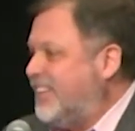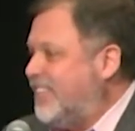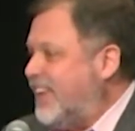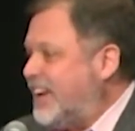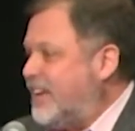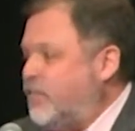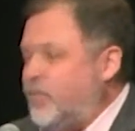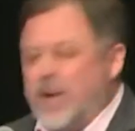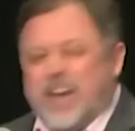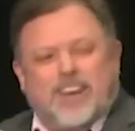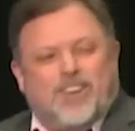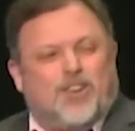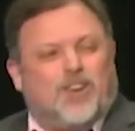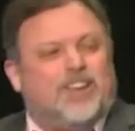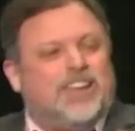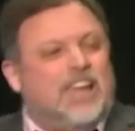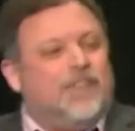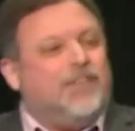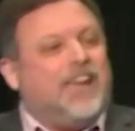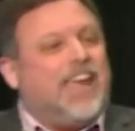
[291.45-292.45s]
Like if we
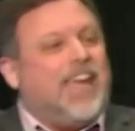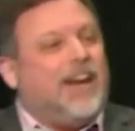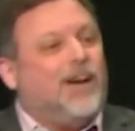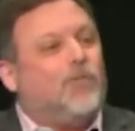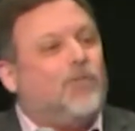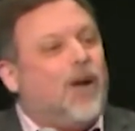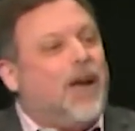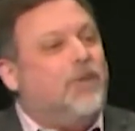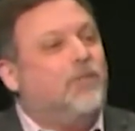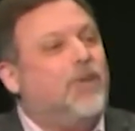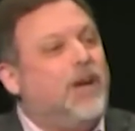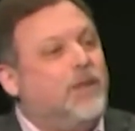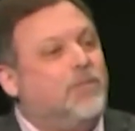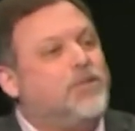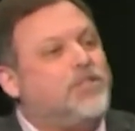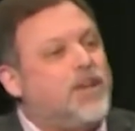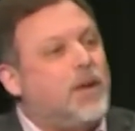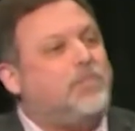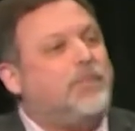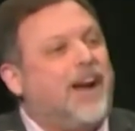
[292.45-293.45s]
couldn't even get it right when it
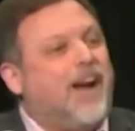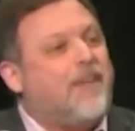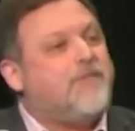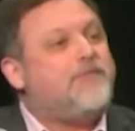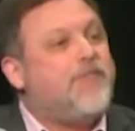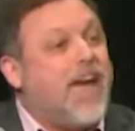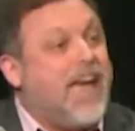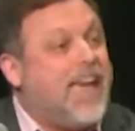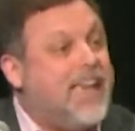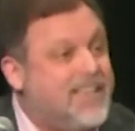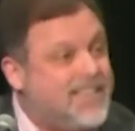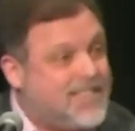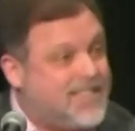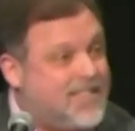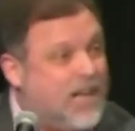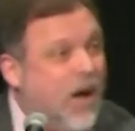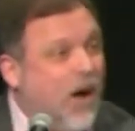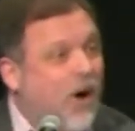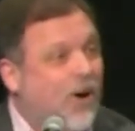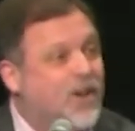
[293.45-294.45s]
was up in our face